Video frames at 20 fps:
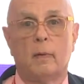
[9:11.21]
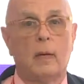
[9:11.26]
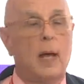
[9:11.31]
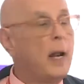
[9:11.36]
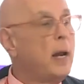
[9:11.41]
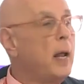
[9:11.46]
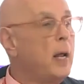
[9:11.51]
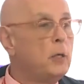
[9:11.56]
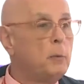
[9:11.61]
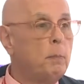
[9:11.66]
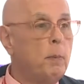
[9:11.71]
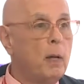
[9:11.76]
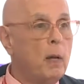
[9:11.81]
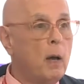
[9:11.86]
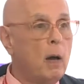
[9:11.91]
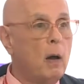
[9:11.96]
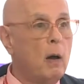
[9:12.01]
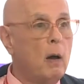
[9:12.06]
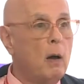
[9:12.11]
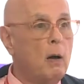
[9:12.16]
Not
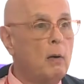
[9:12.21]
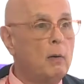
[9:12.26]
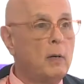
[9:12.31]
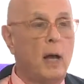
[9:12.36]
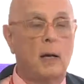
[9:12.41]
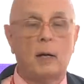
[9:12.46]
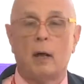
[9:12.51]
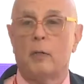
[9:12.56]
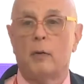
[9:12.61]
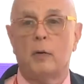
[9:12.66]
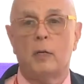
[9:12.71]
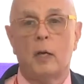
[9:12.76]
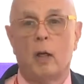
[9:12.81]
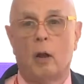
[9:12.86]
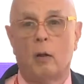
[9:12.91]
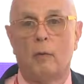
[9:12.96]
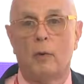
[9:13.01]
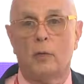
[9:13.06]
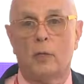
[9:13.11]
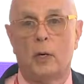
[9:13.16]
HBO, not other
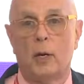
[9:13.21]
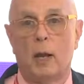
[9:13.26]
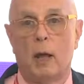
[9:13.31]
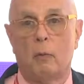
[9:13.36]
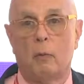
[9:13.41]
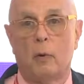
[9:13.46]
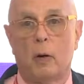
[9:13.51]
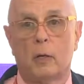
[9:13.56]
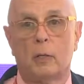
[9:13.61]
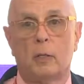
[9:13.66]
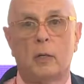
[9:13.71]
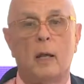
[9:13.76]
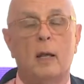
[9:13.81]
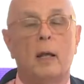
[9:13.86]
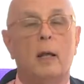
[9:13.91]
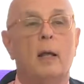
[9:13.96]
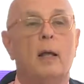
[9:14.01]
television networks.